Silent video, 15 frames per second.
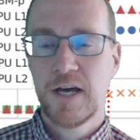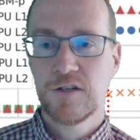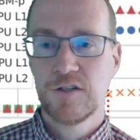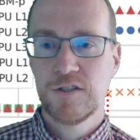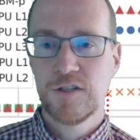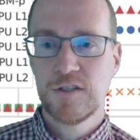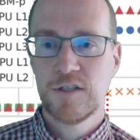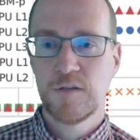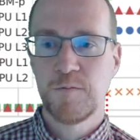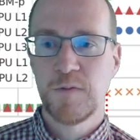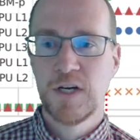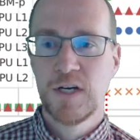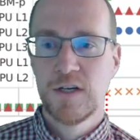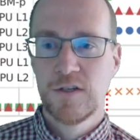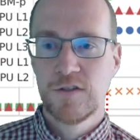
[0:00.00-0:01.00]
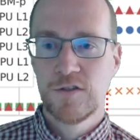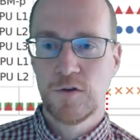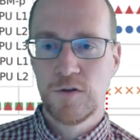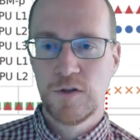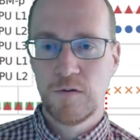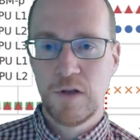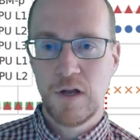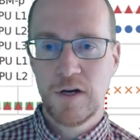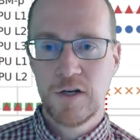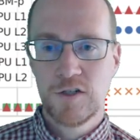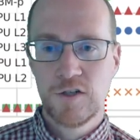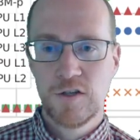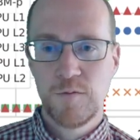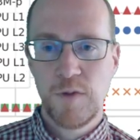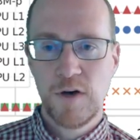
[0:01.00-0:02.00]
system. So the larger
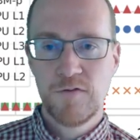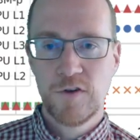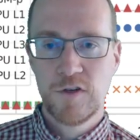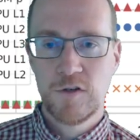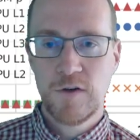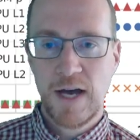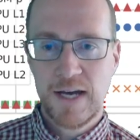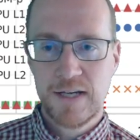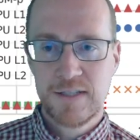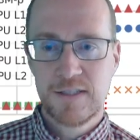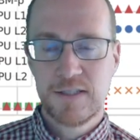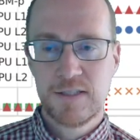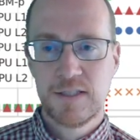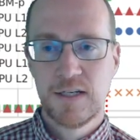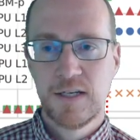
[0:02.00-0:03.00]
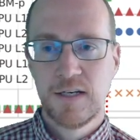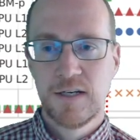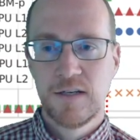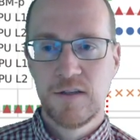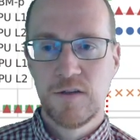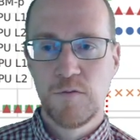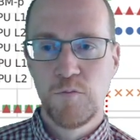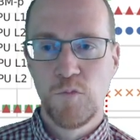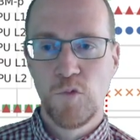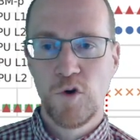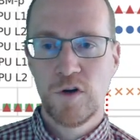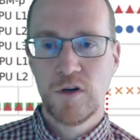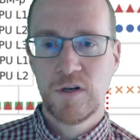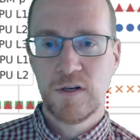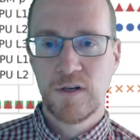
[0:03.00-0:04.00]
the buffer you access, the
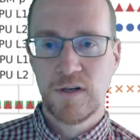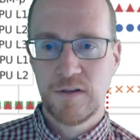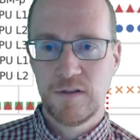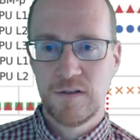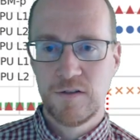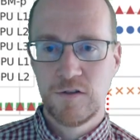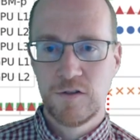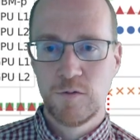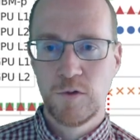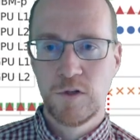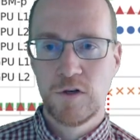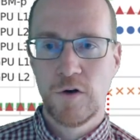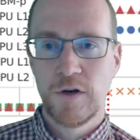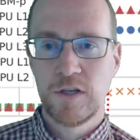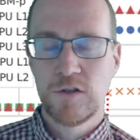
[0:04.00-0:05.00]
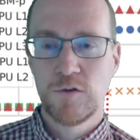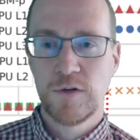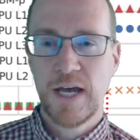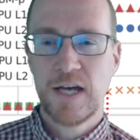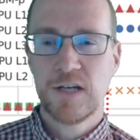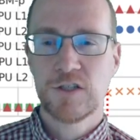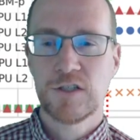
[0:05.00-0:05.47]
more you will go into cache.